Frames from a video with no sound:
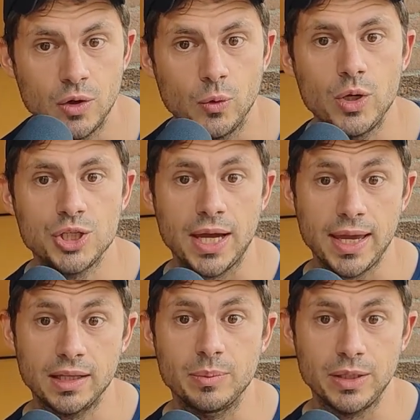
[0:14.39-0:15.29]
which I
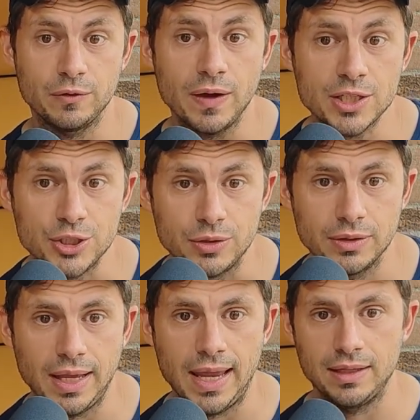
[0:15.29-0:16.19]
had
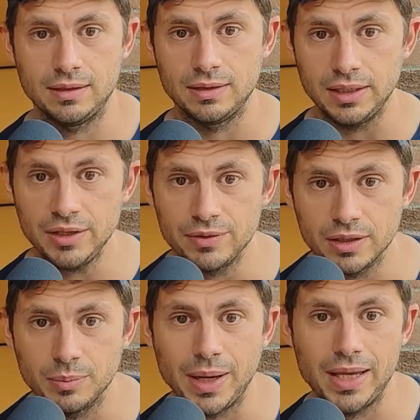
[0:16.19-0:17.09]
manufactured and
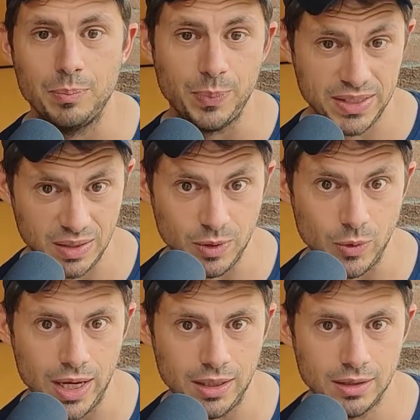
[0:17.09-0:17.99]
delivered by
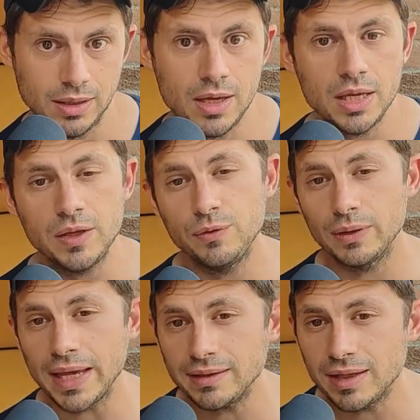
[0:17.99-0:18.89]
PCBWay. If you
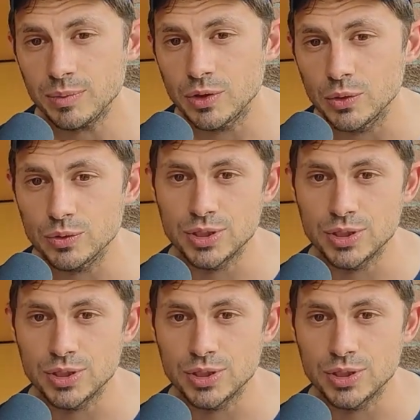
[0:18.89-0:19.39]
like them too,